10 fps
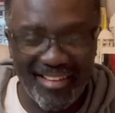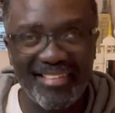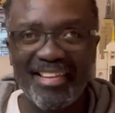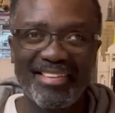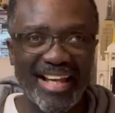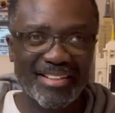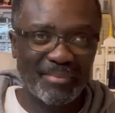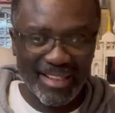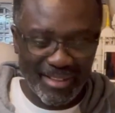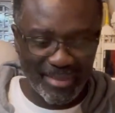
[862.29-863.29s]
That's my
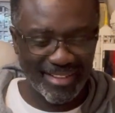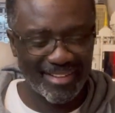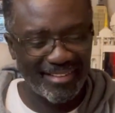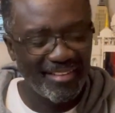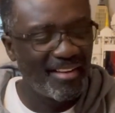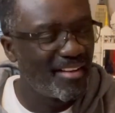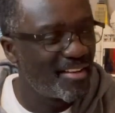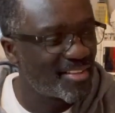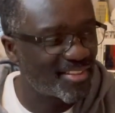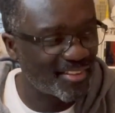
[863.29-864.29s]
limit.
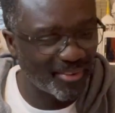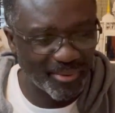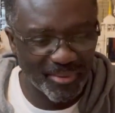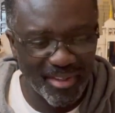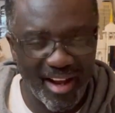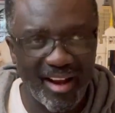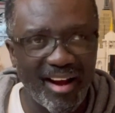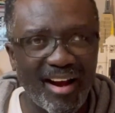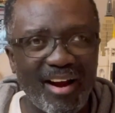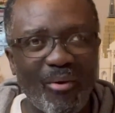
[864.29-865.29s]
So
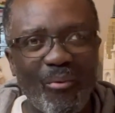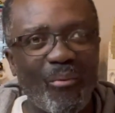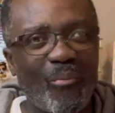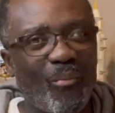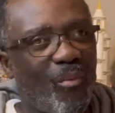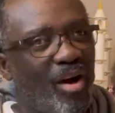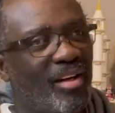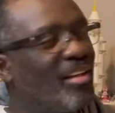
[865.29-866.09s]
one